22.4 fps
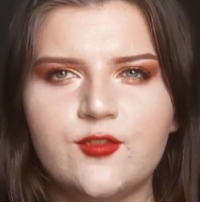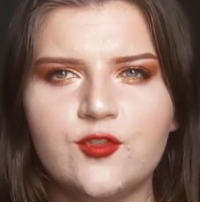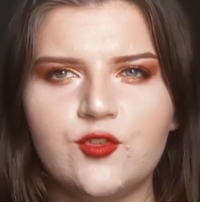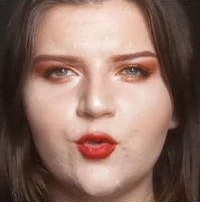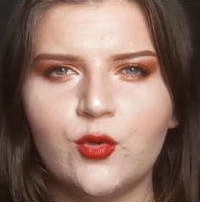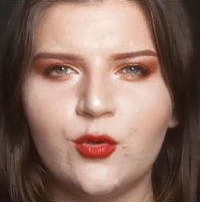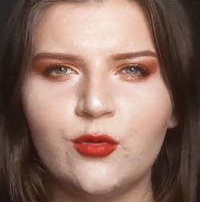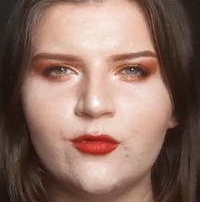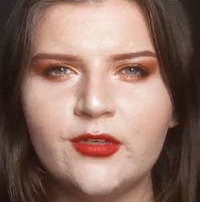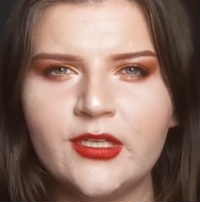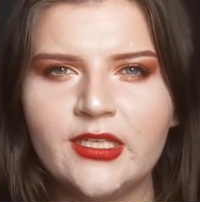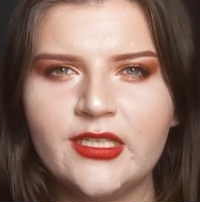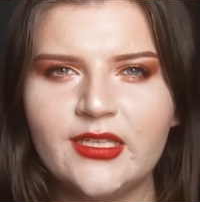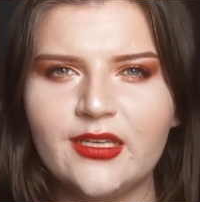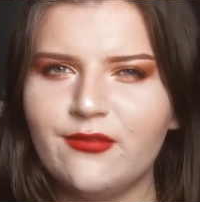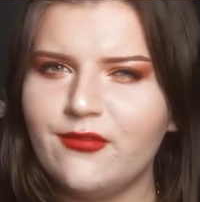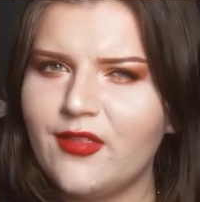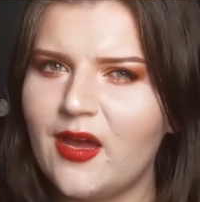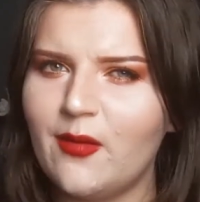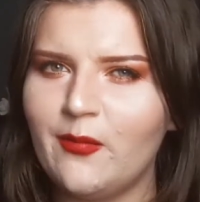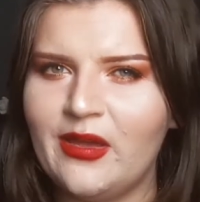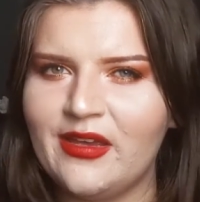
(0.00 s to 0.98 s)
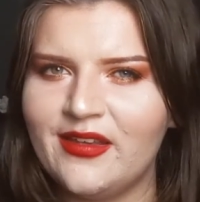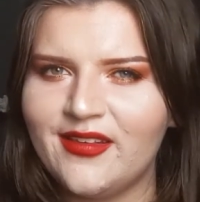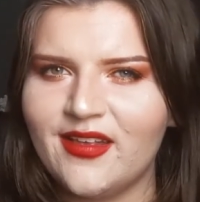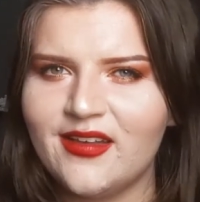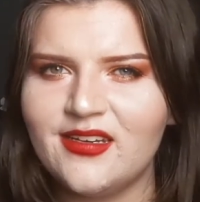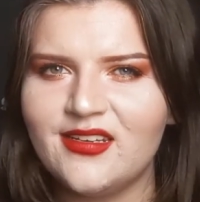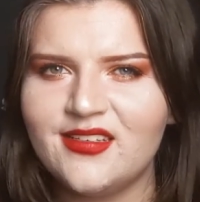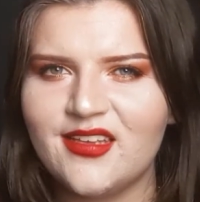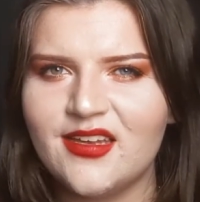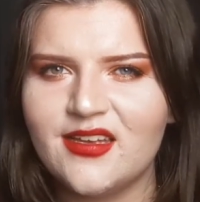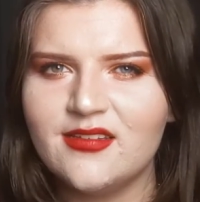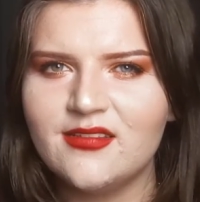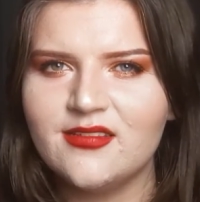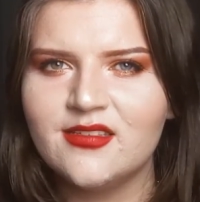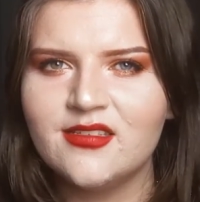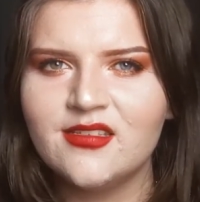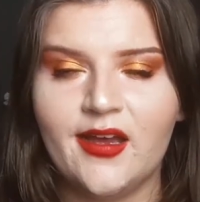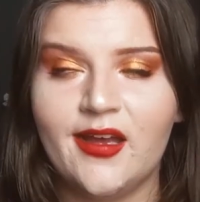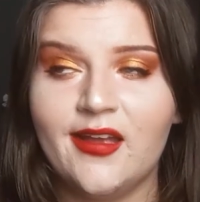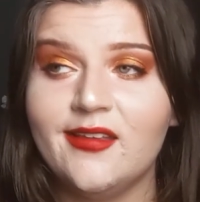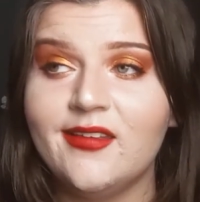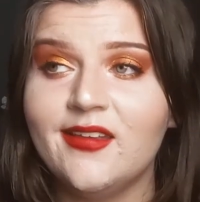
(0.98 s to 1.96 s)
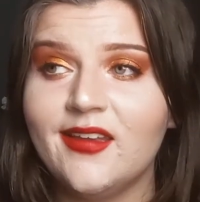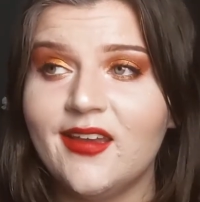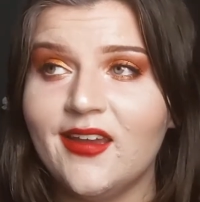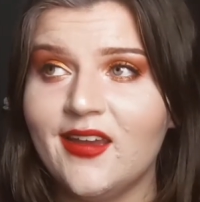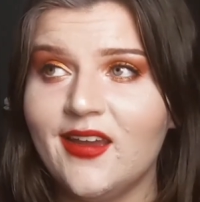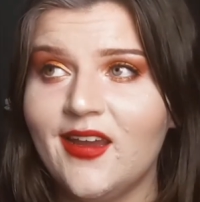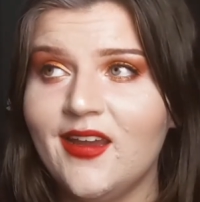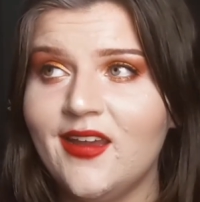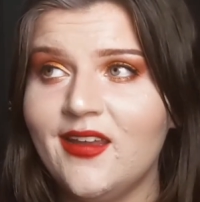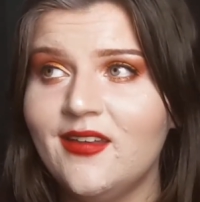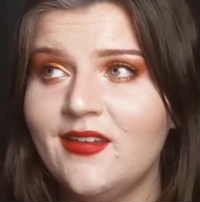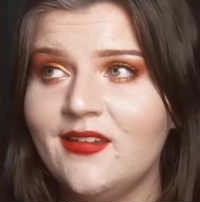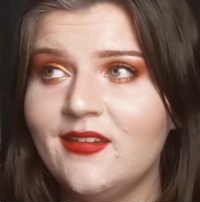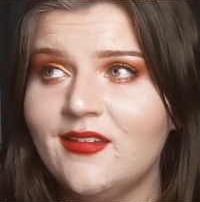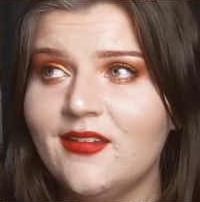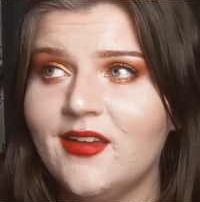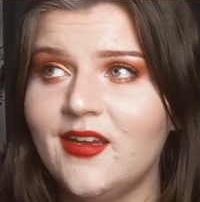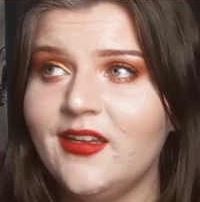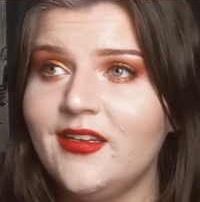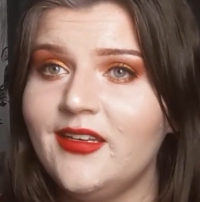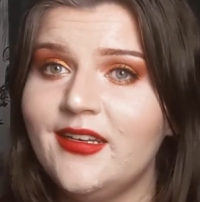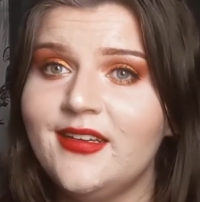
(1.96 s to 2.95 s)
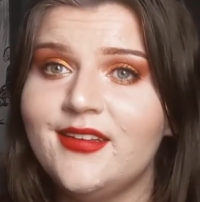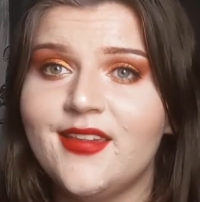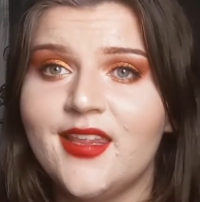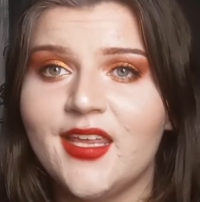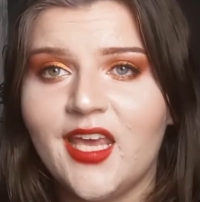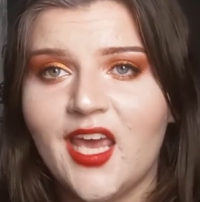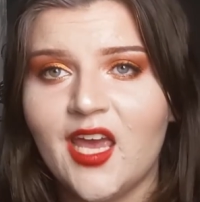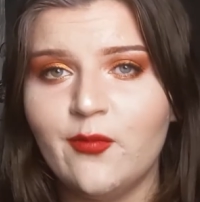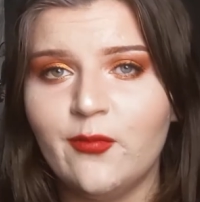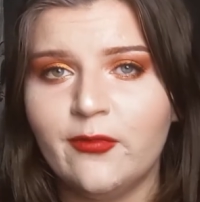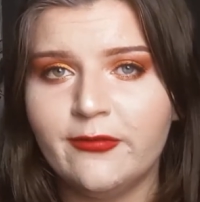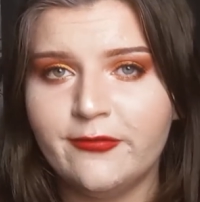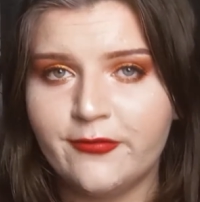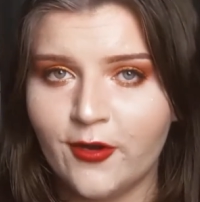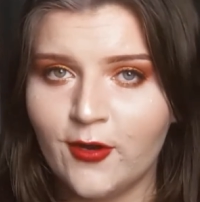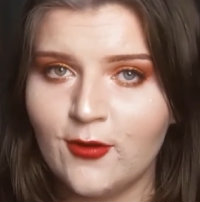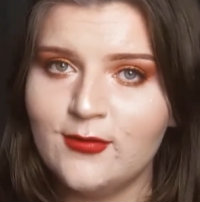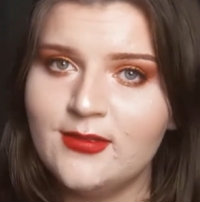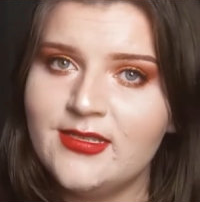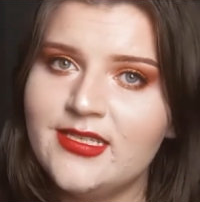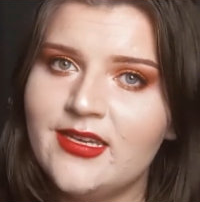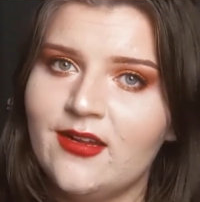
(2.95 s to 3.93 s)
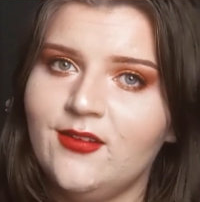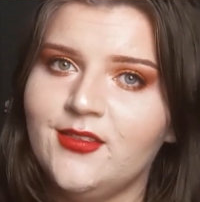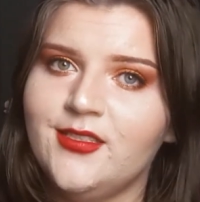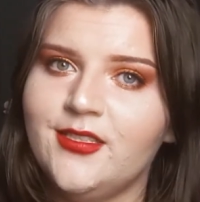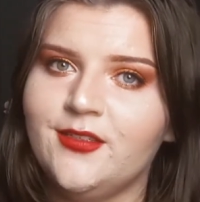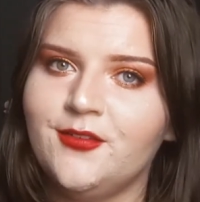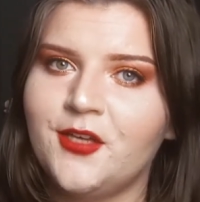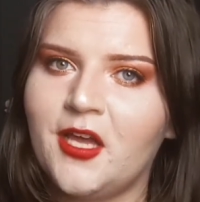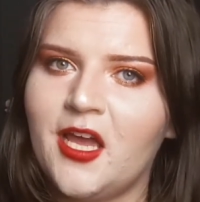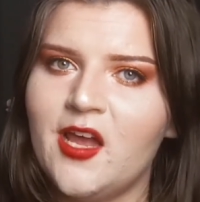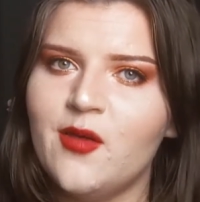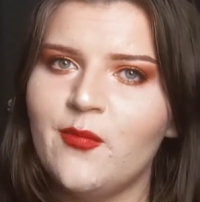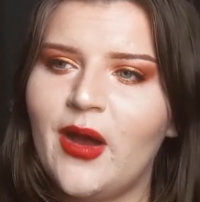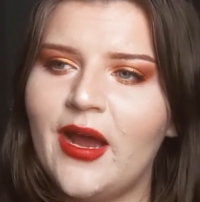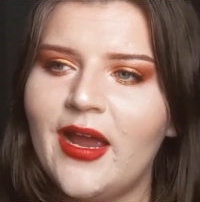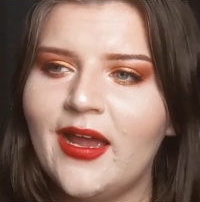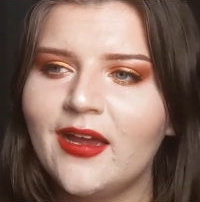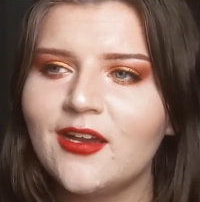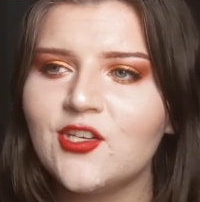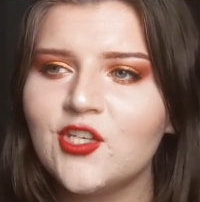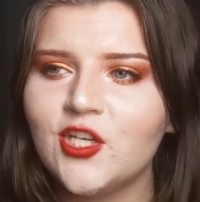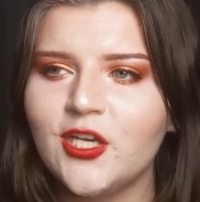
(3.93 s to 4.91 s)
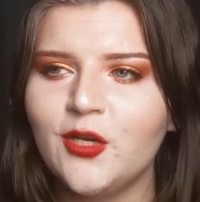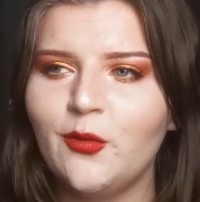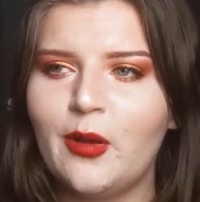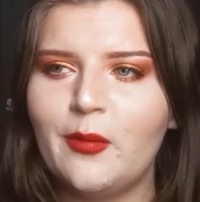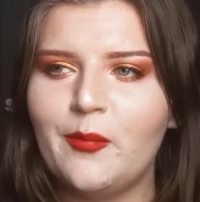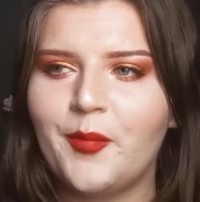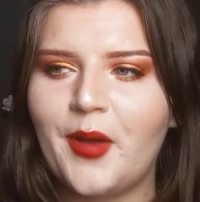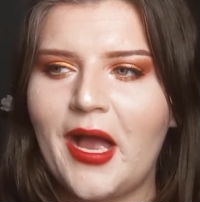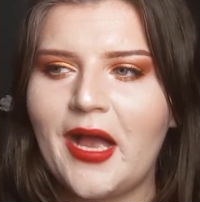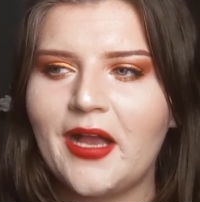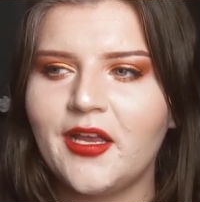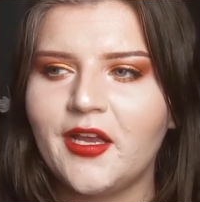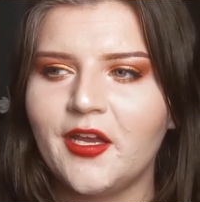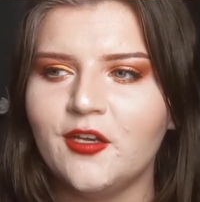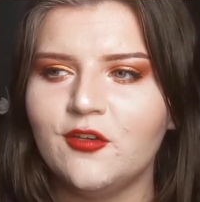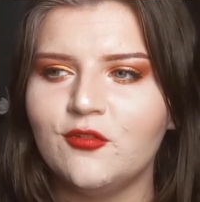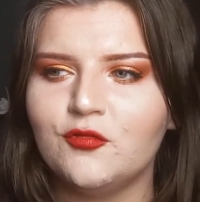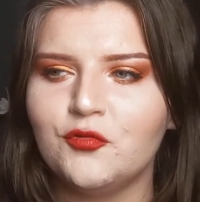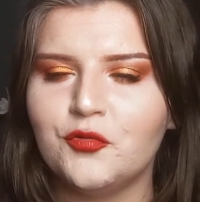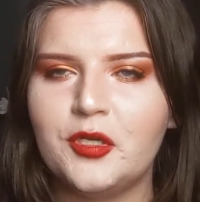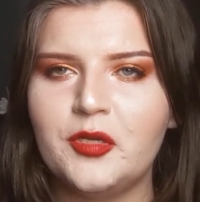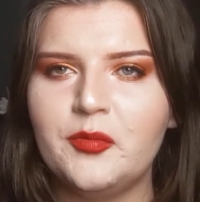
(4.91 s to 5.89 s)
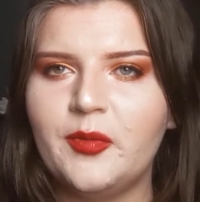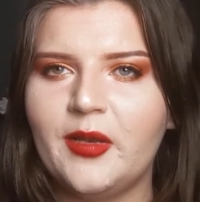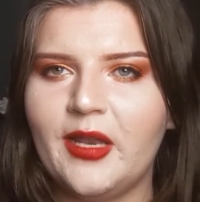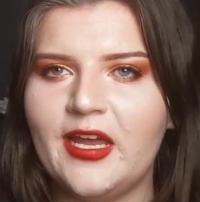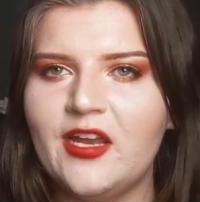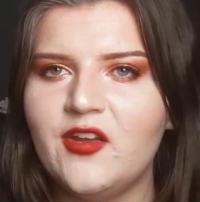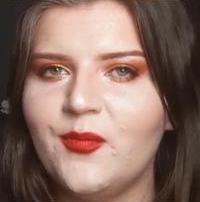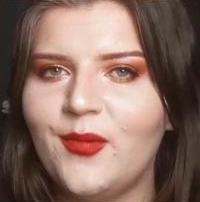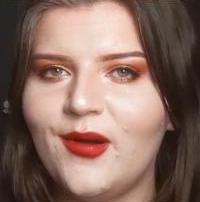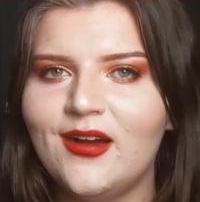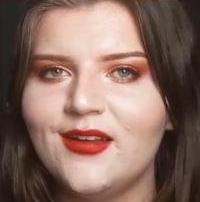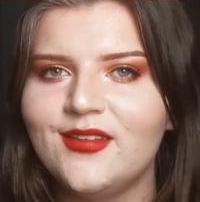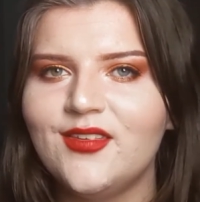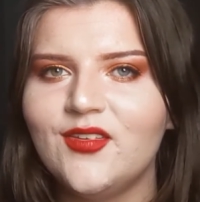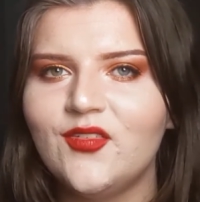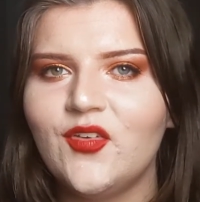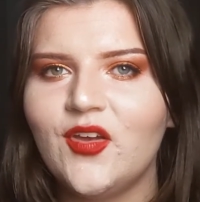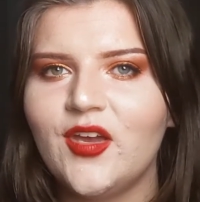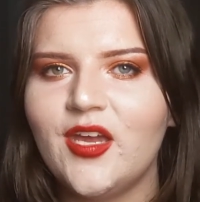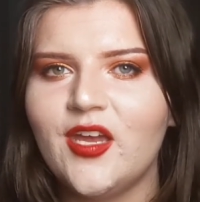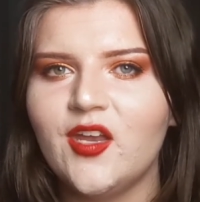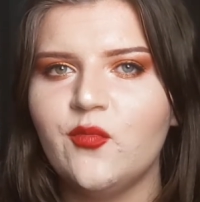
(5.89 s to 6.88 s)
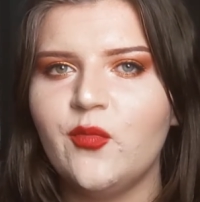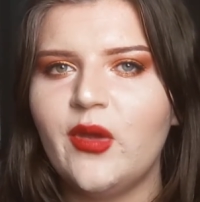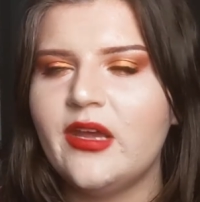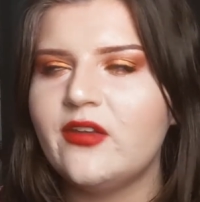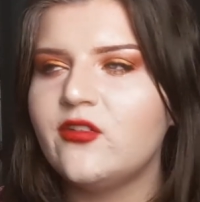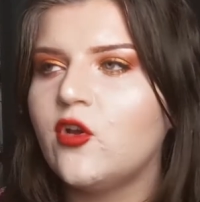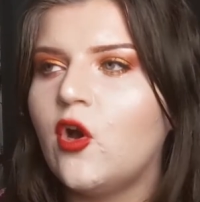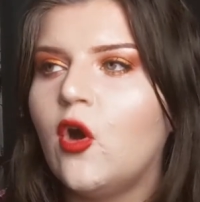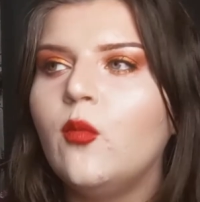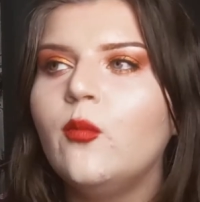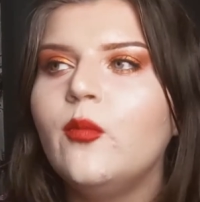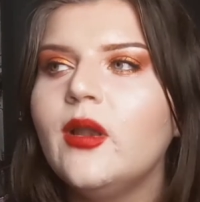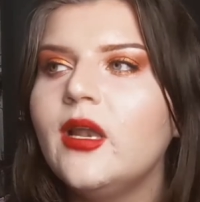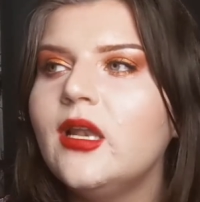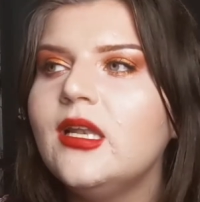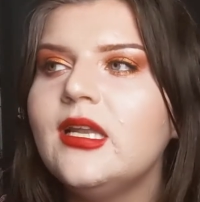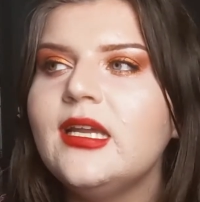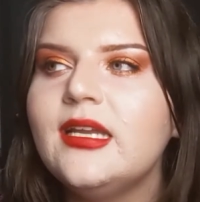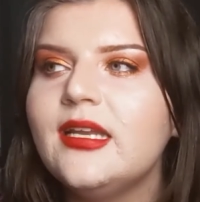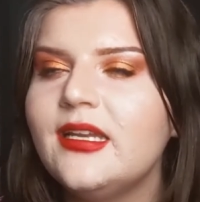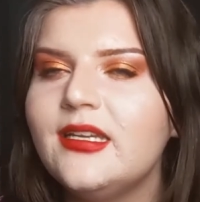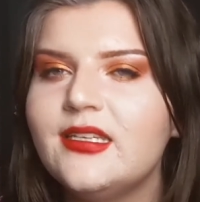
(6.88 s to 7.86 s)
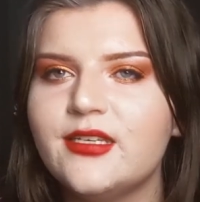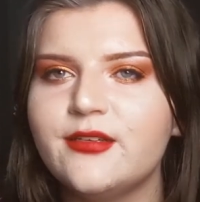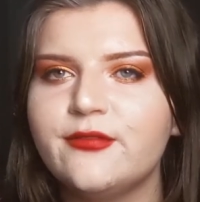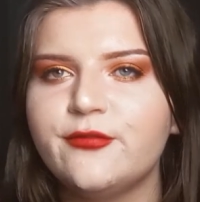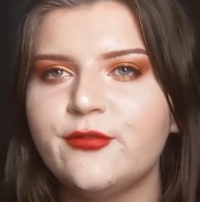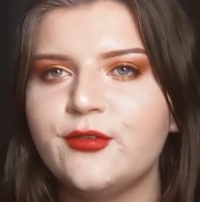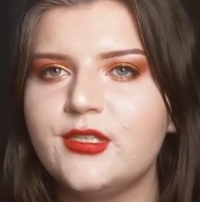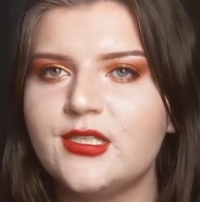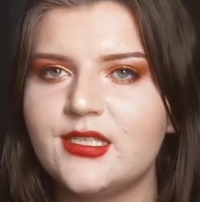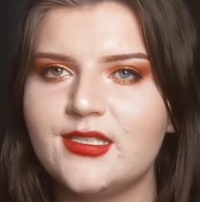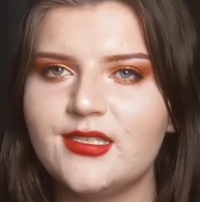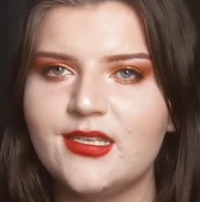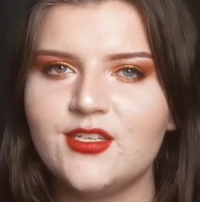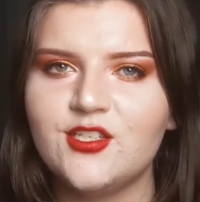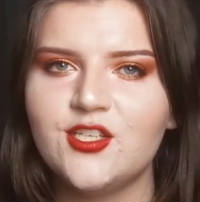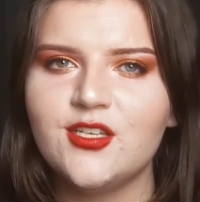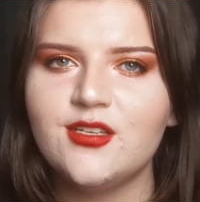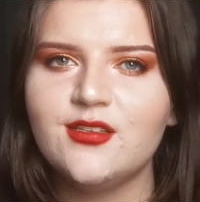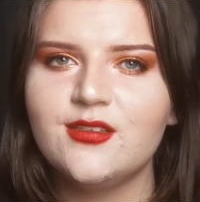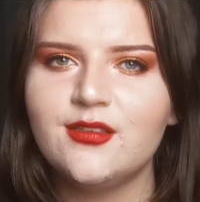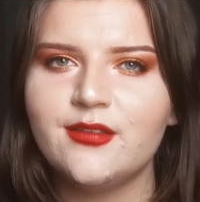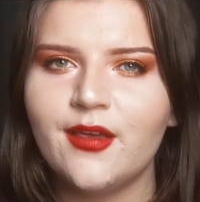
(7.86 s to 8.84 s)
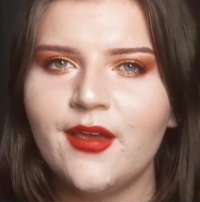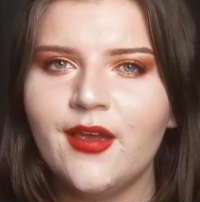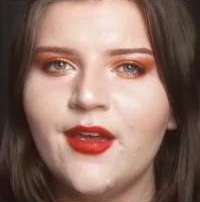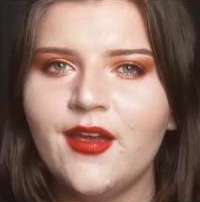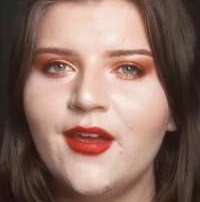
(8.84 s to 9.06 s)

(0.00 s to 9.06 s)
story, if that makes any sense. And in at least the Game of Thrones Telltale game, I actually went back and replayed parts of it and made completely different decisions.